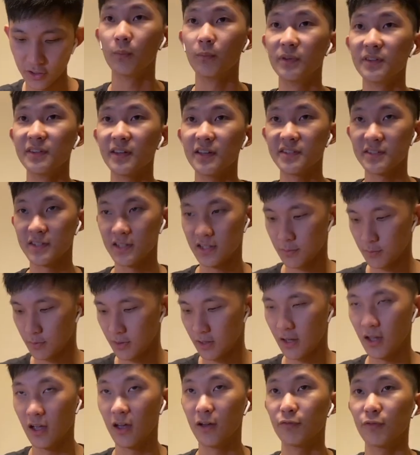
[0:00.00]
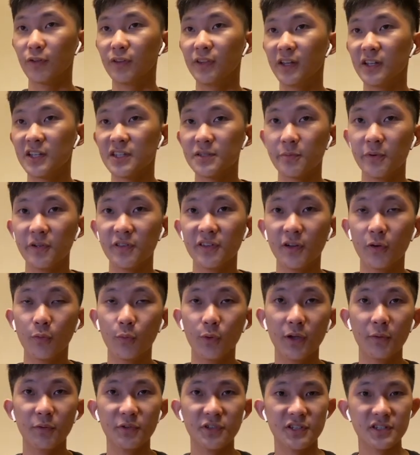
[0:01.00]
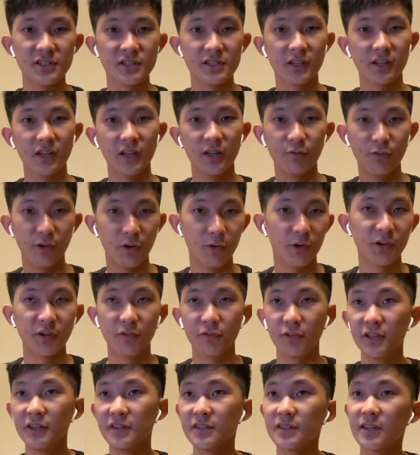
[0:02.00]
Besides this, we have another Spirited Away, which is a variant of this.